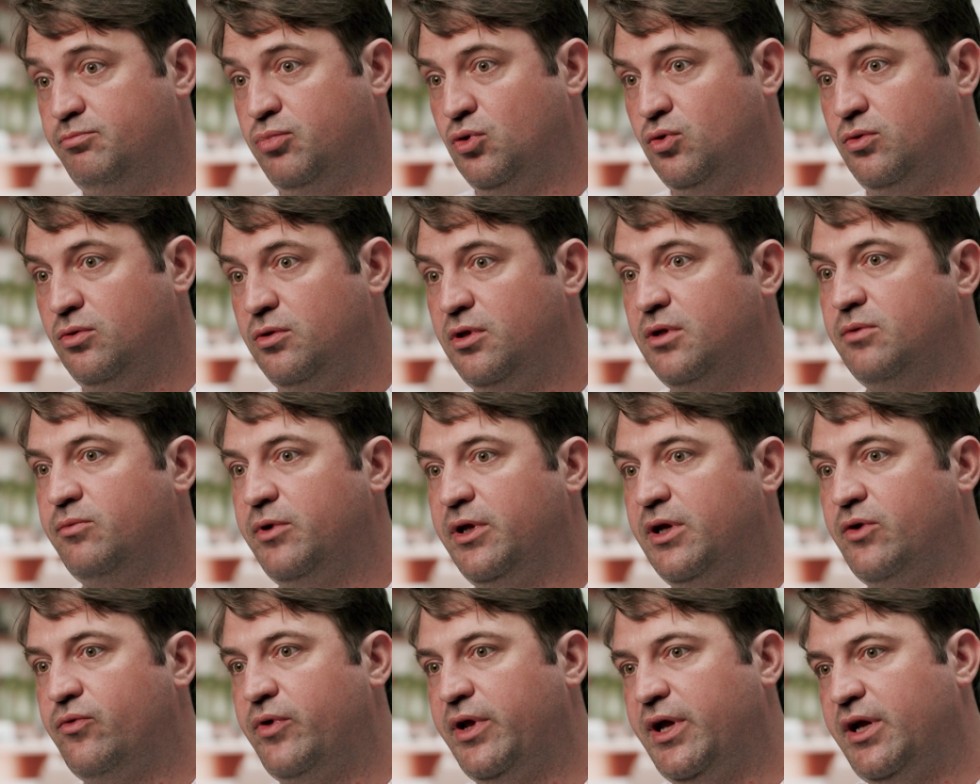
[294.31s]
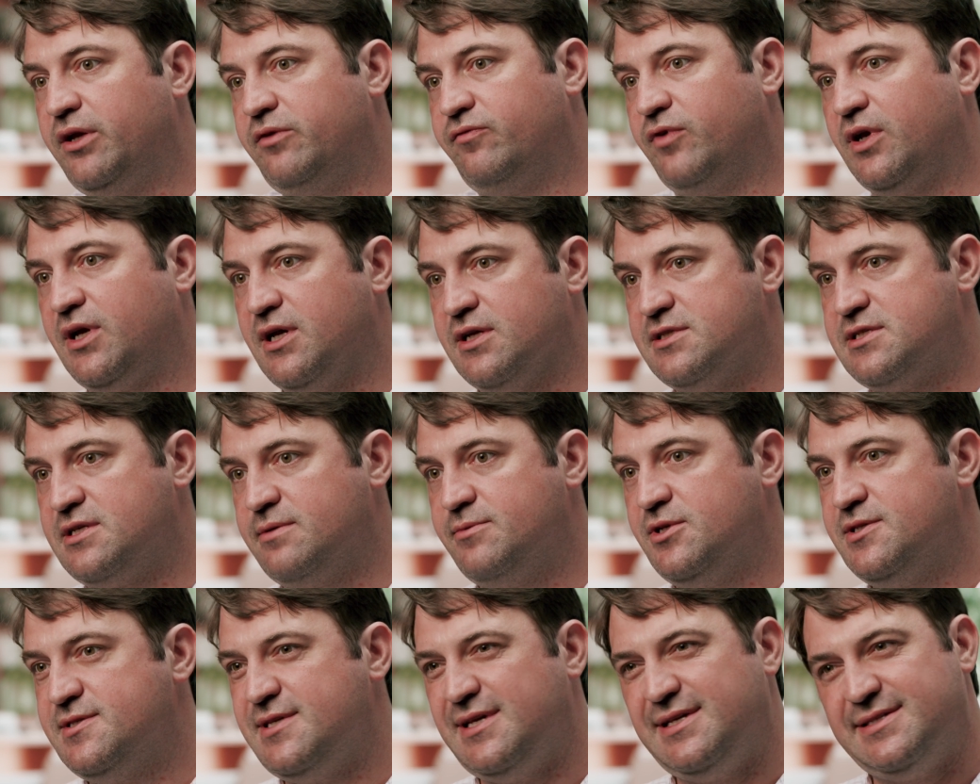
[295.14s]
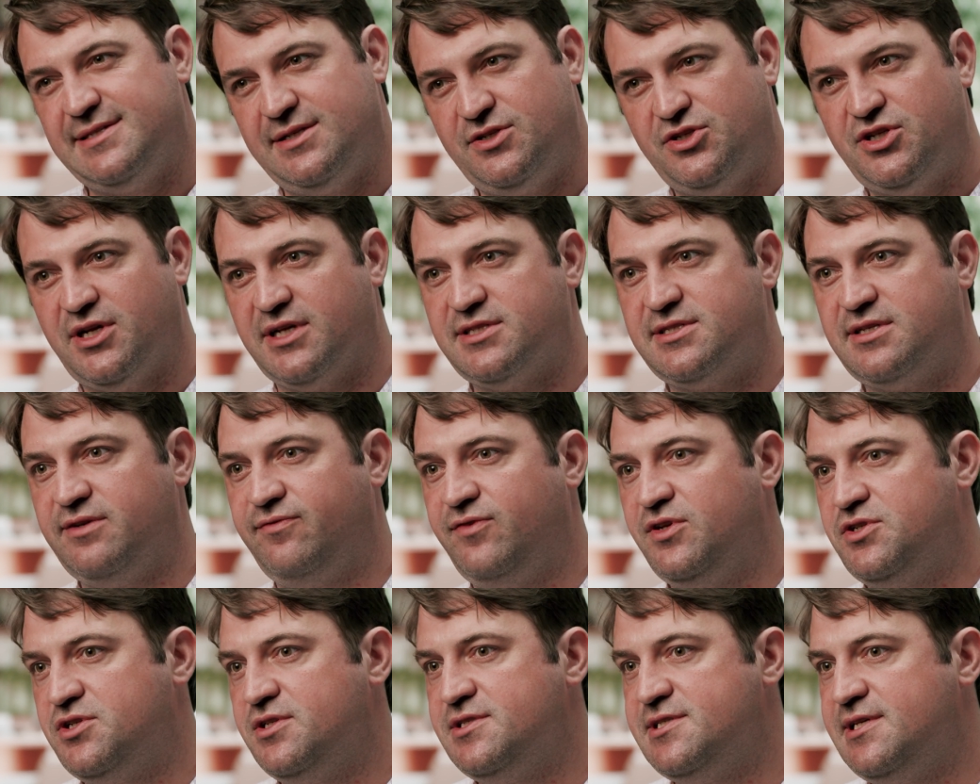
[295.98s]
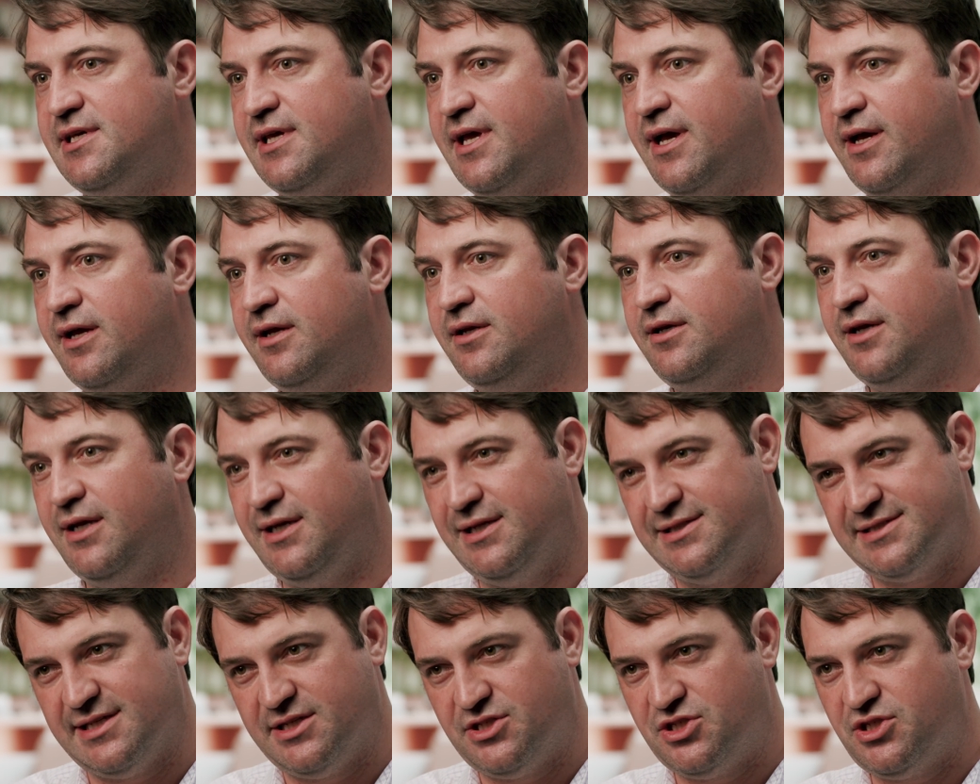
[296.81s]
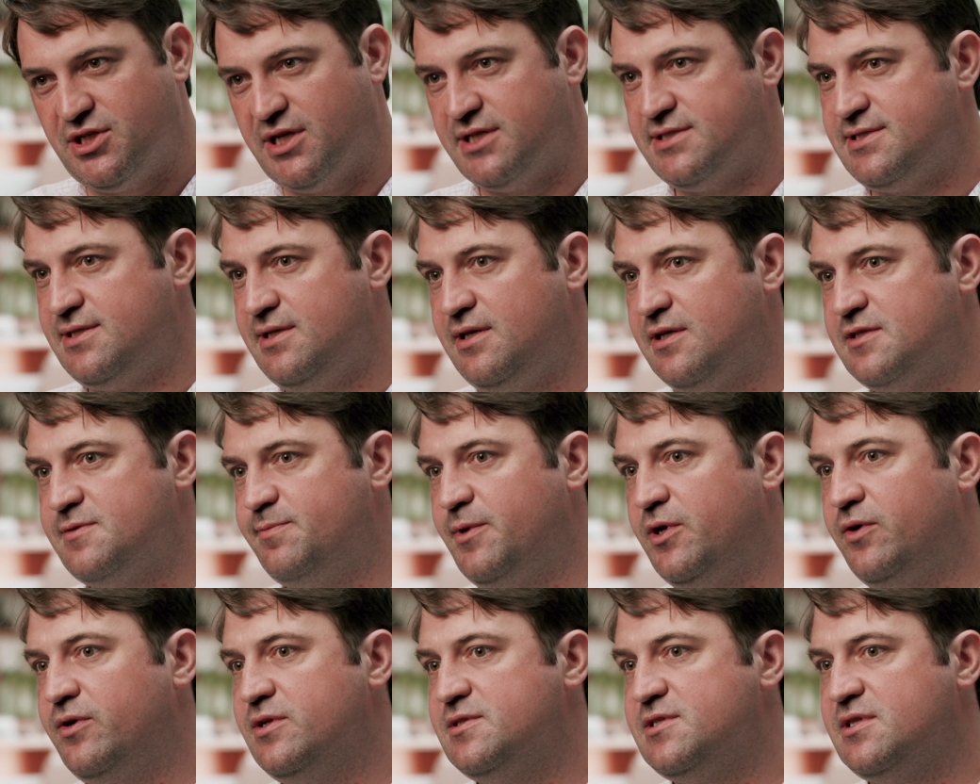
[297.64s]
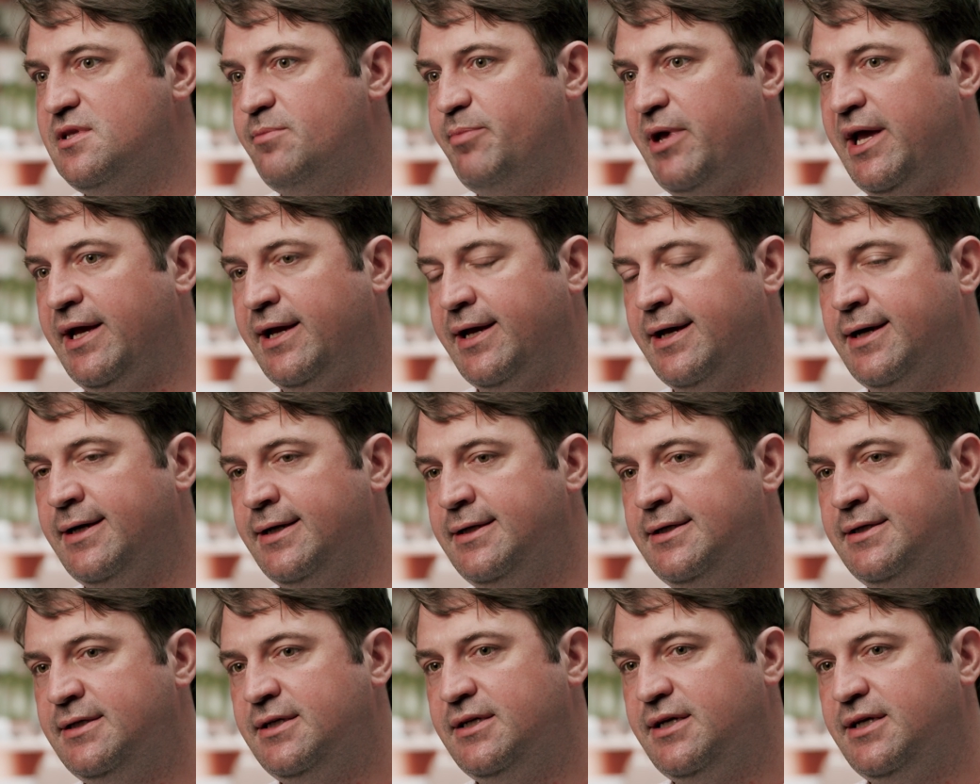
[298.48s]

pool that we create for customers isn't just efficiency gain and isn't just the experience of the banker,